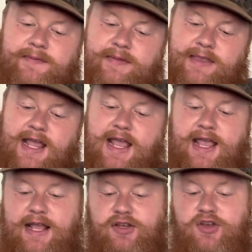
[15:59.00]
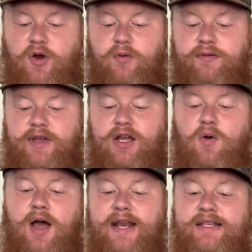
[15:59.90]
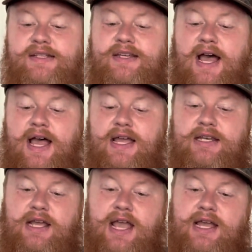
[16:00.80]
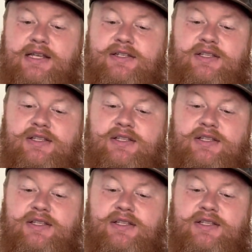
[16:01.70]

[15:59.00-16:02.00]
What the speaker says: They don't fit quite as tight as